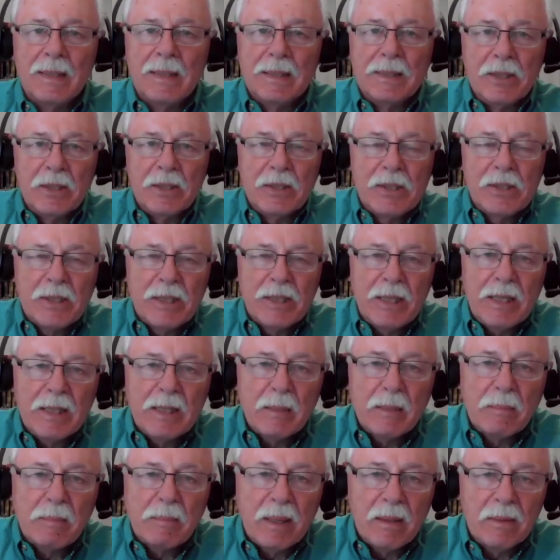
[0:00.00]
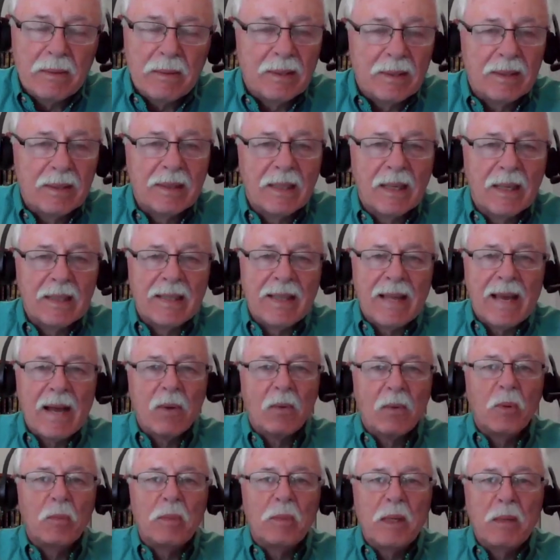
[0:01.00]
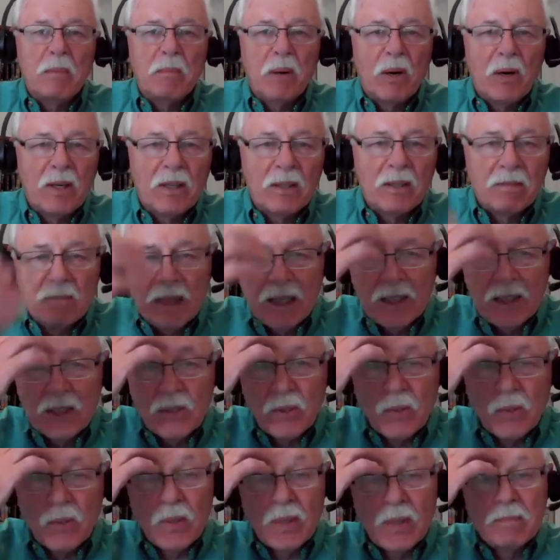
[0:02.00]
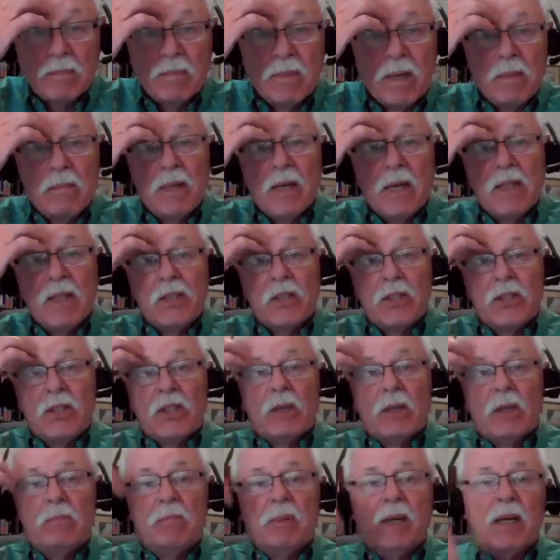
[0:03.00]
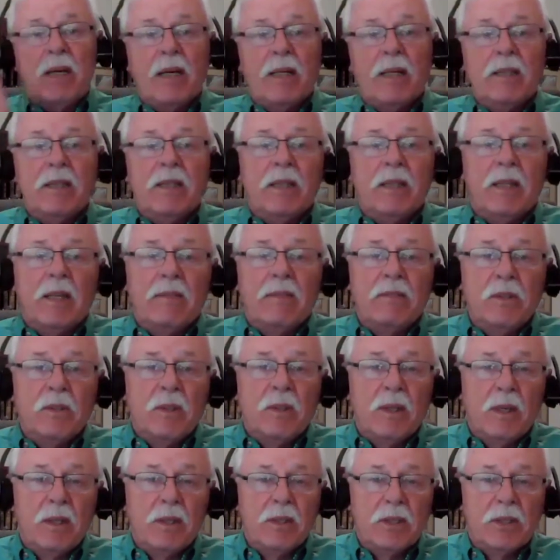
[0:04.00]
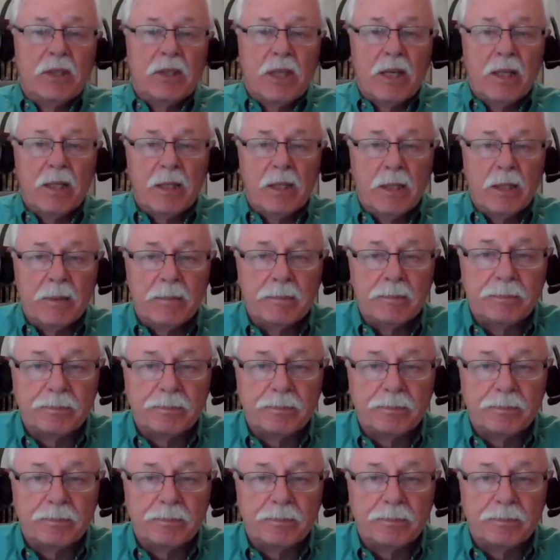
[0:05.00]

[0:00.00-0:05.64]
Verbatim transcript: You see, the that will be part of my story. Maybe I should jump ahead to give you an understanding.